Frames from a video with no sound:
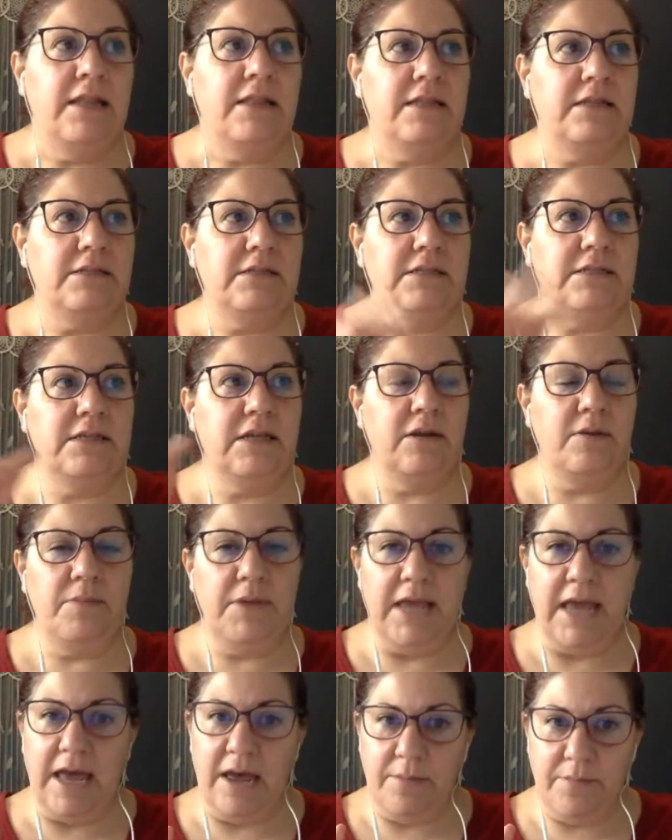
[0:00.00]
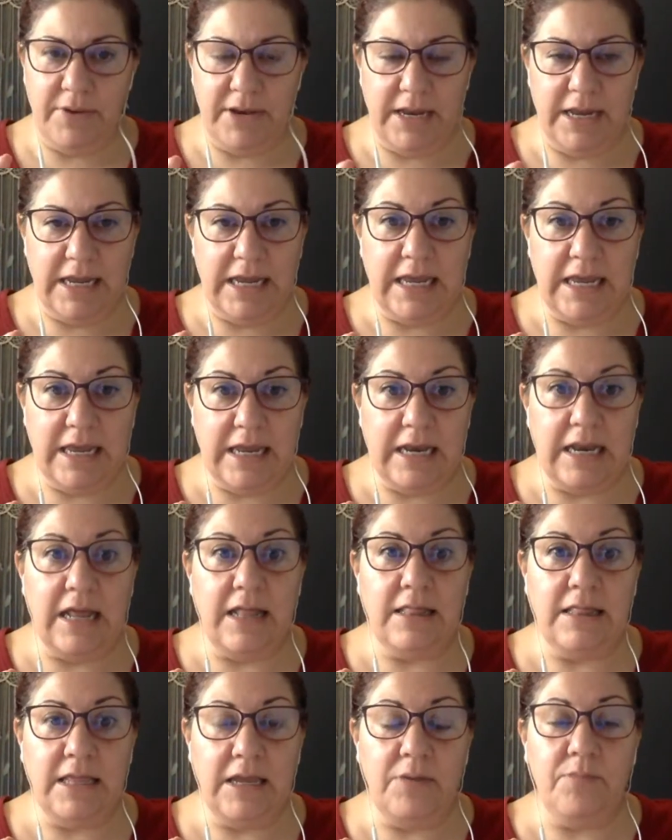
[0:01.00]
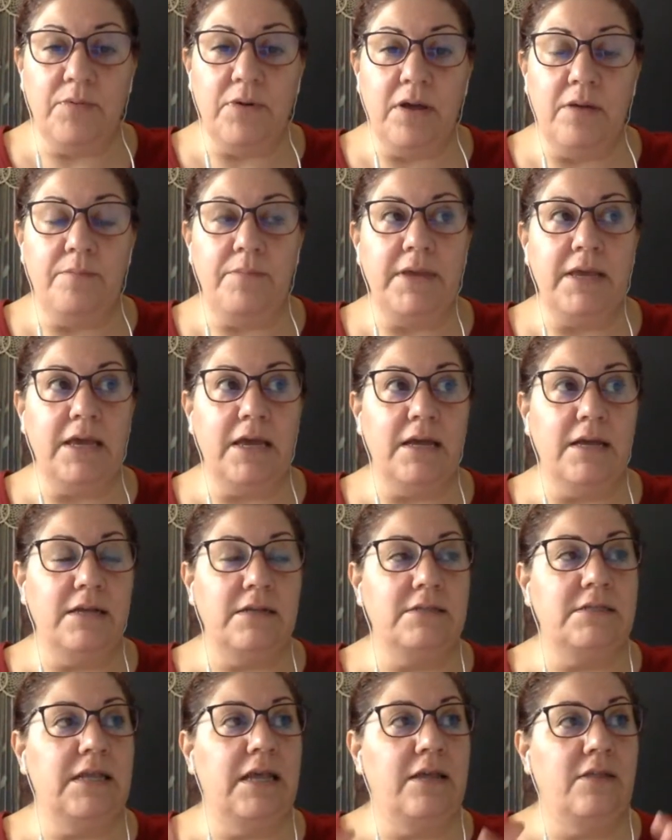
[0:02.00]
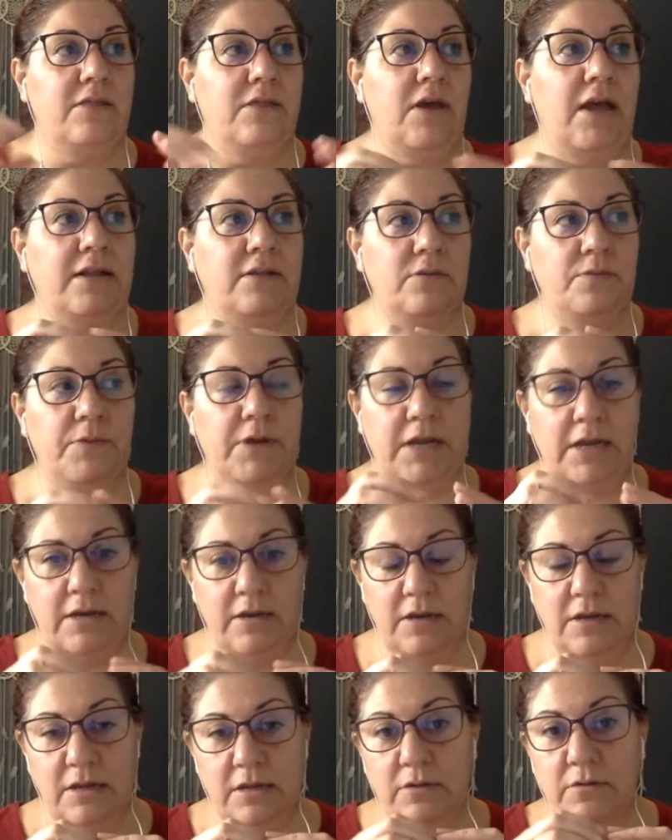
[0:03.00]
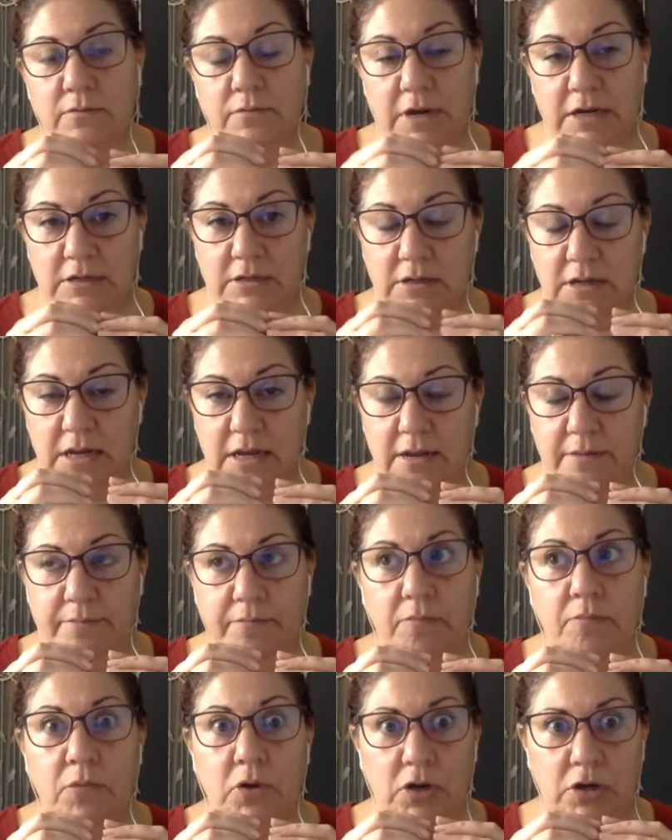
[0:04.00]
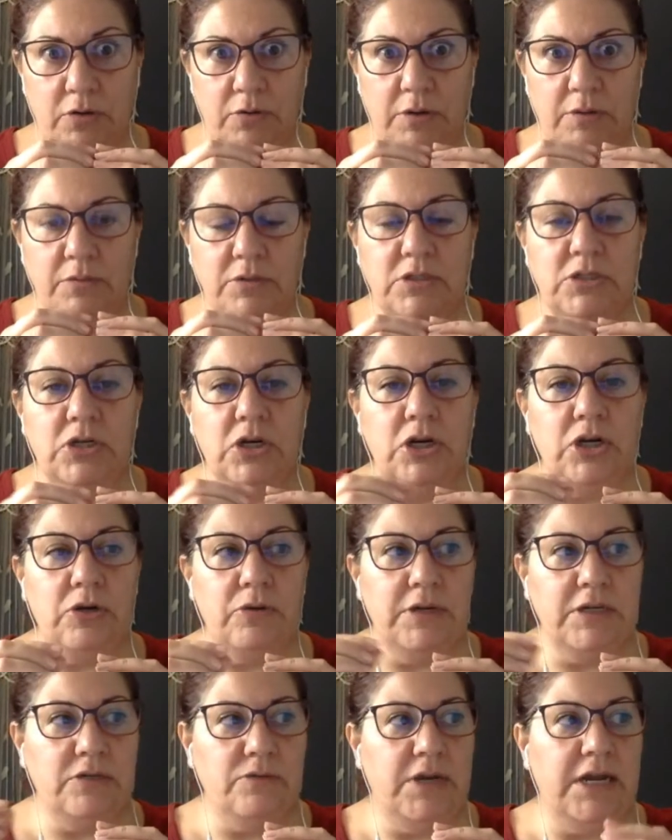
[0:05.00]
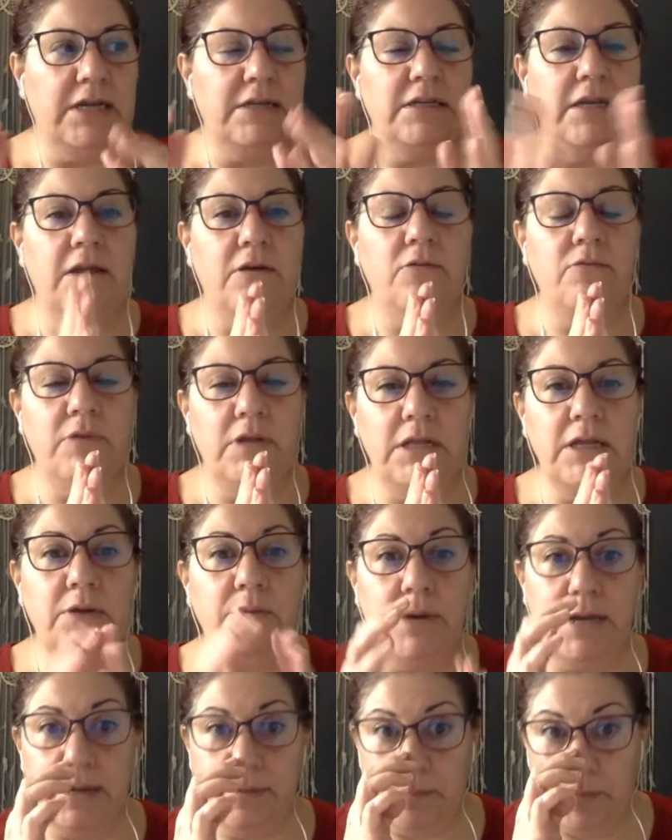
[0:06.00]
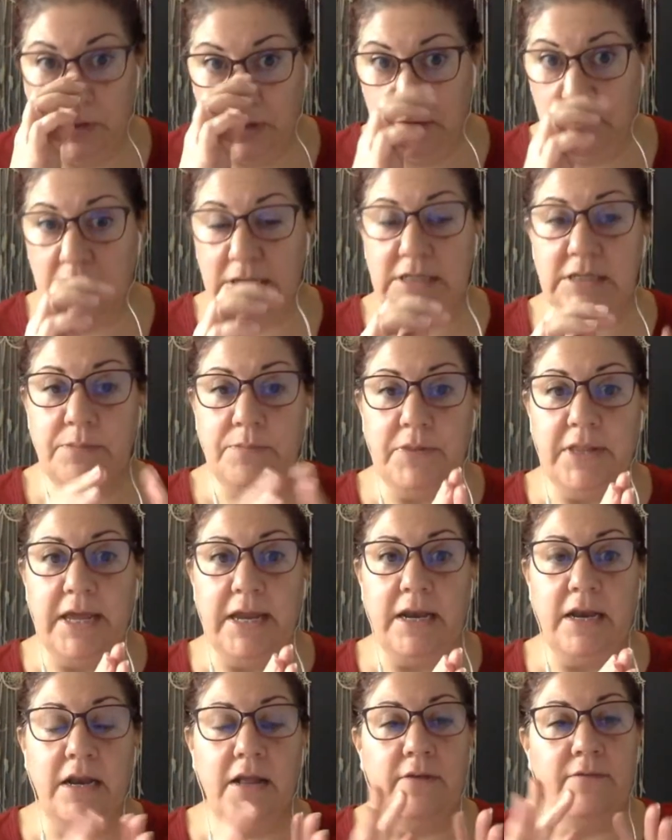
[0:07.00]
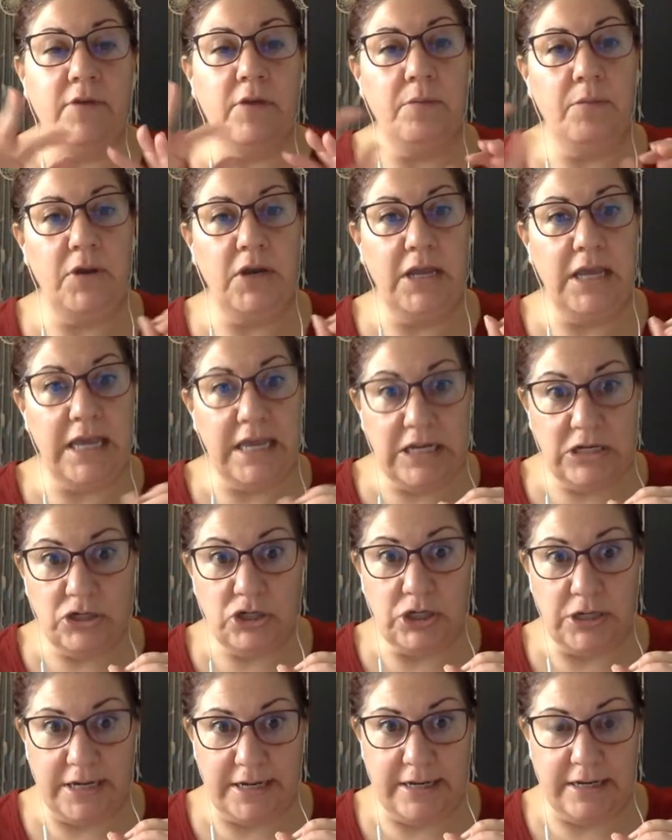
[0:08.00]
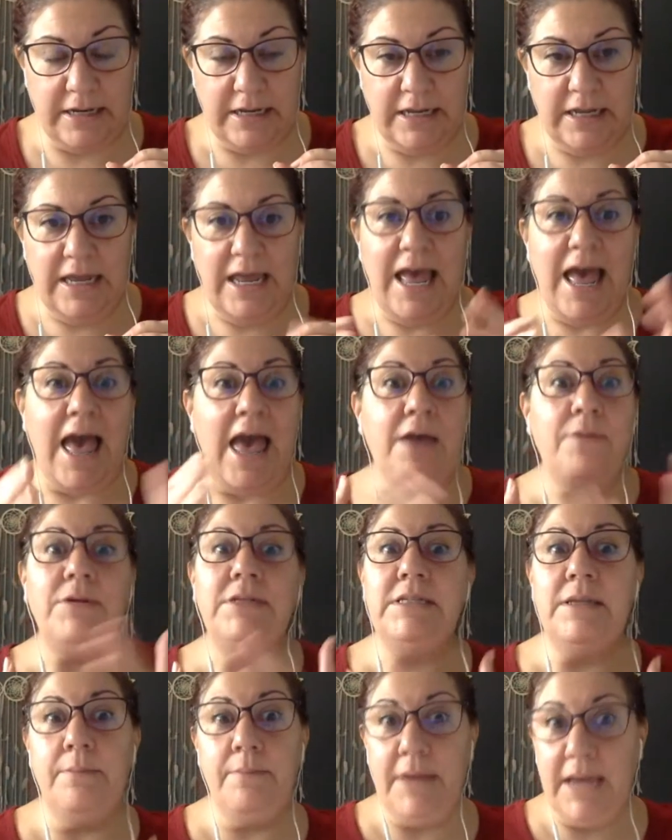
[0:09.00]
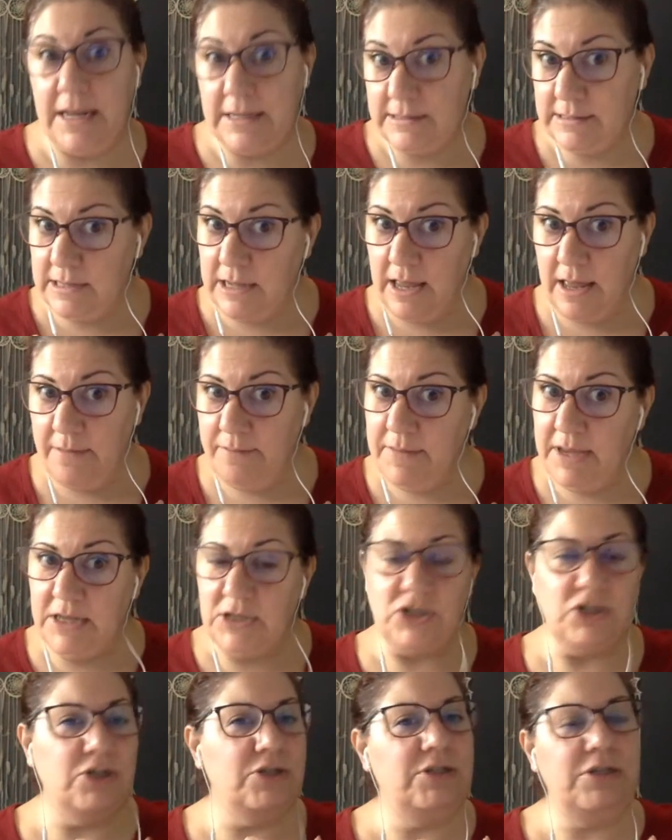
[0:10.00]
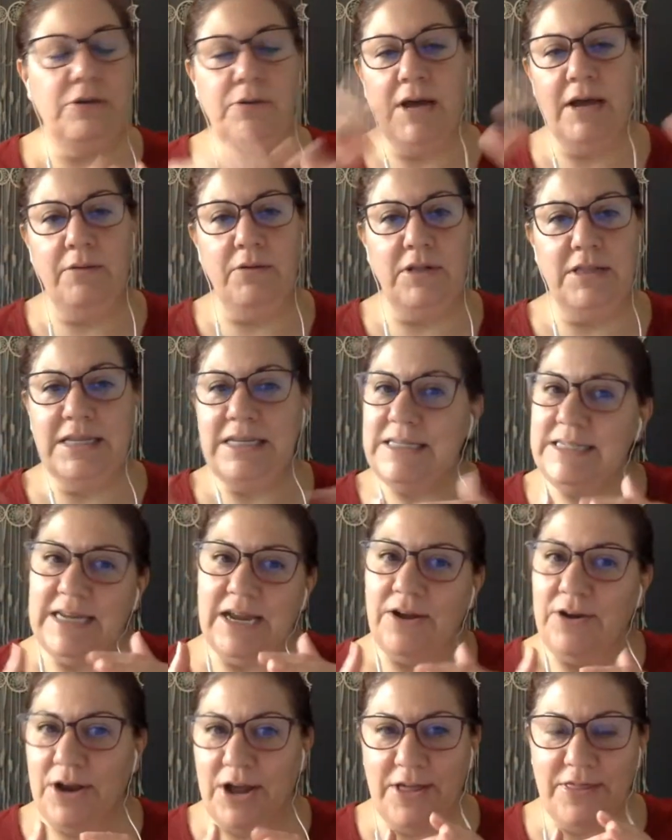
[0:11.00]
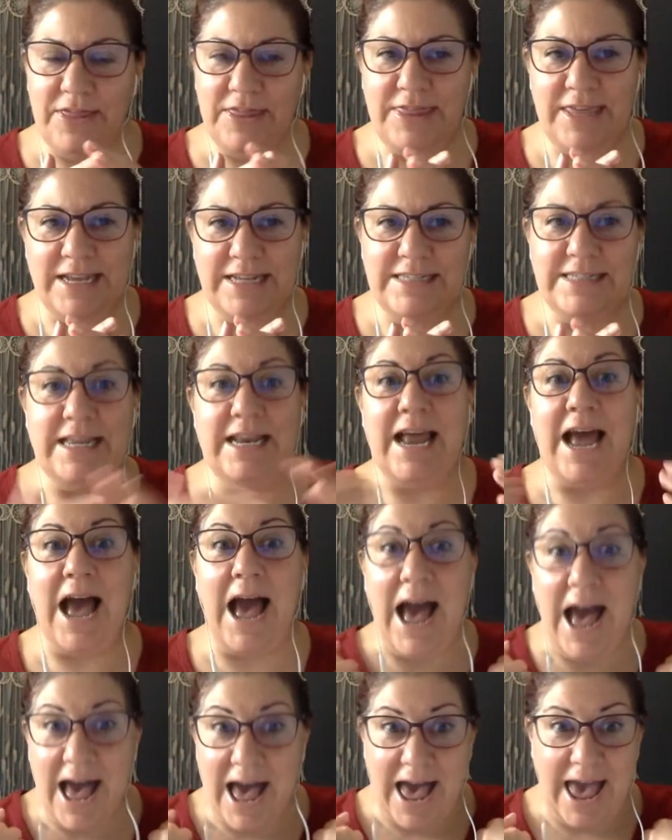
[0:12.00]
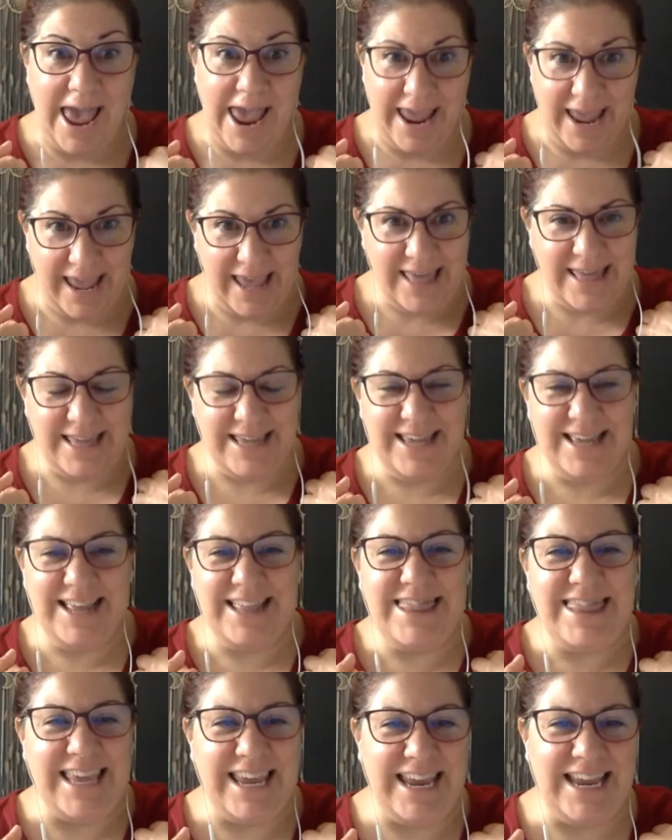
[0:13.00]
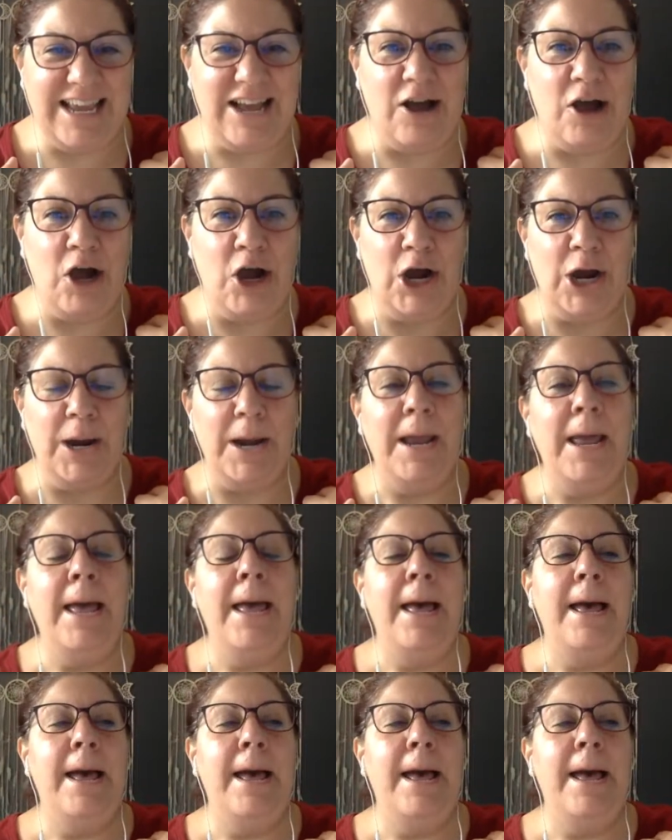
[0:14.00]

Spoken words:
This is going to be happening in Libra because that's when Mercury will start going direct. Now, really quick, Mercury is the planet of communication. I was a mass comm major, so I will list out all the things that I think are